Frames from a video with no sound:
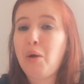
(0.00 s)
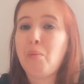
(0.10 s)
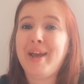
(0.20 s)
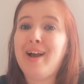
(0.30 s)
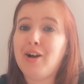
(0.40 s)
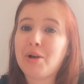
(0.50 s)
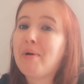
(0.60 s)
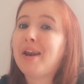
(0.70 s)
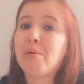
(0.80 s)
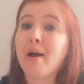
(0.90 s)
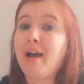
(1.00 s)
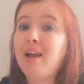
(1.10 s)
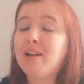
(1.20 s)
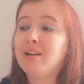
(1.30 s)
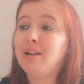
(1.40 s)
we can't go anywhere
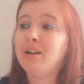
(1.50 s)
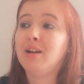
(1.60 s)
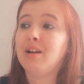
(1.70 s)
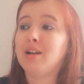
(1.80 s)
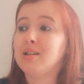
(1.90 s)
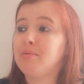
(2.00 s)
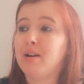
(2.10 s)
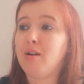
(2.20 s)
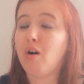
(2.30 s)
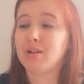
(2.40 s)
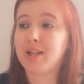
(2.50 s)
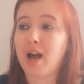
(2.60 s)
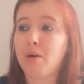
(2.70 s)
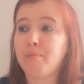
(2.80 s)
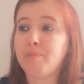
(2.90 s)
because we're in
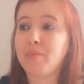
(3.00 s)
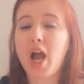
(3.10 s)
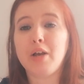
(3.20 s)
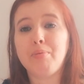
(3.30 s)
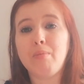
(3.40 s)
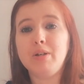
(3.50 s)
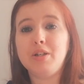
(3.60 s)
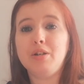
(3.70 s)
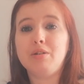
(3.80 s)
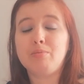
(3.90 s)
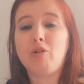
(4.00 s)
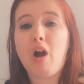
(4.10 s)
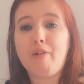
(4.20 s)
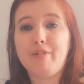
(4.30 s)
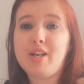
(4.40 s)
lockdown. I could probably do some
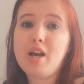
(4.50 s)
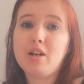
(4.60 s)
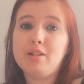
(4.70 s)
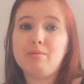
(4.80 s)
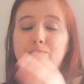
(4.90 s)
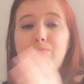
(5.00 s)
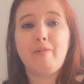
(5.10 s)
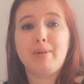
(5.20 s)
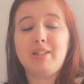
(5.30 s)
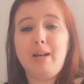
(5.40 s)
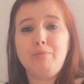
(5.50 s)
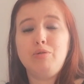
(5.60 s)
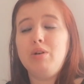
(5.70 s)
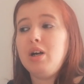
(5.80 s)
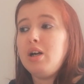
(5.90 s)
craft videos with my
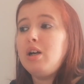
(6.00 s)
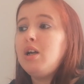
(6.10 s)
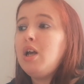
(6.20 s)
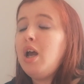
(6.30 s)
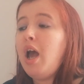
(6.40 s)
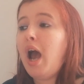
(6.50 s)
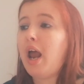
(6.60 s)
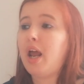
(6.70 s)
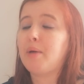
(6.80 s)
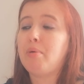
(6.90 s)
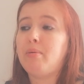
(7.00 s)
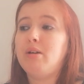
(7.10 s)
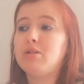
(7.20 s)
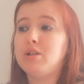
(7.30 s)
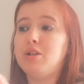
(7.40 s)
stepdaughter and I could probably
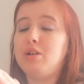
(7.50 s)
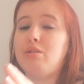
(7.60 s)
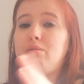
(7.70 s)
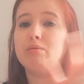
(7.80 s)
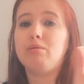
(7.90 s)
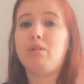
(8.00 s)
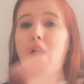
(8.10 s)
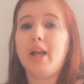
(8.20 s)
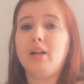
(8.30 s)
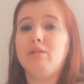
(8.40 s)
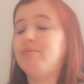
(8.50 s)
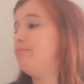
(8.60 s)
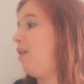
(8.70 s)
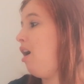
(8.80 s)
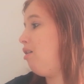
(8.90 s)
also do like
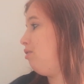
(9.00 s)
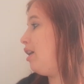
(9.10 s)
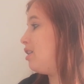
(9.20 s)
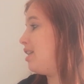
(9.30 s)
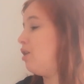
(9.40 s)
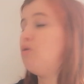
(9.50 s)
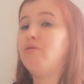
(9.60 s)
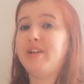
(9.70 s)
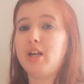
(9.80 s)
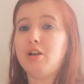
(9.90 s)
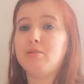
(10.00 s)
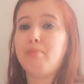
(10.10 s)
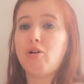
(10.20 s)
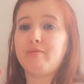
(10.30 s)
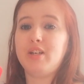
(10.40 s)
I said, haul videos,
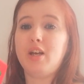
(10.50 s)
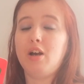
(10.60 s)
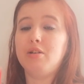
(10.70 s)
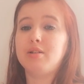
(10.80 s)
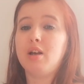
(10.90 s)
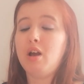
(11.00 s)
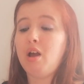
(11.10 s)
box videos,